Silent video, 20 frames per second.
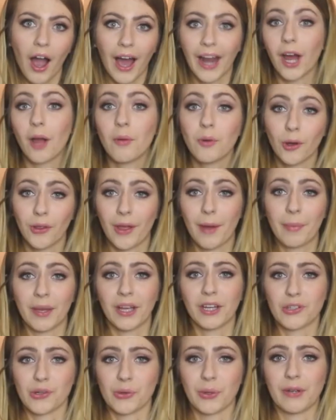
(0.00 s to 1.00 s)
And I'm not that
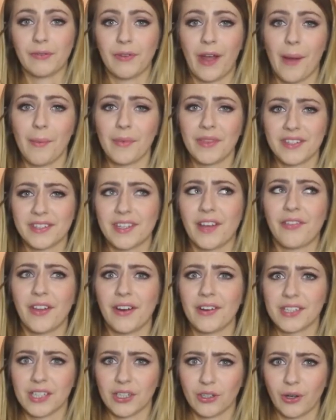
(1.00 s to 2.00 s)
big a jewelry fan, but the stuff
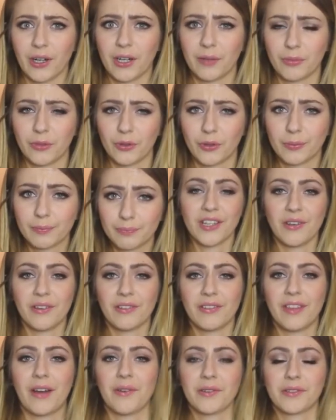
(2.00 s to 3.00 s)
there is incredible.
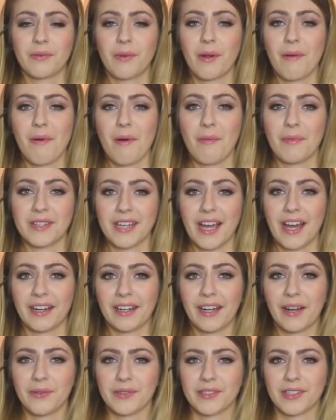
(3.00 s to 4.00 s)
So that was for my mom and dad,
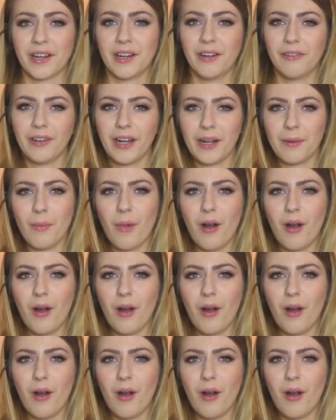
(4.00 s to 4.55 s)
and that was kind of like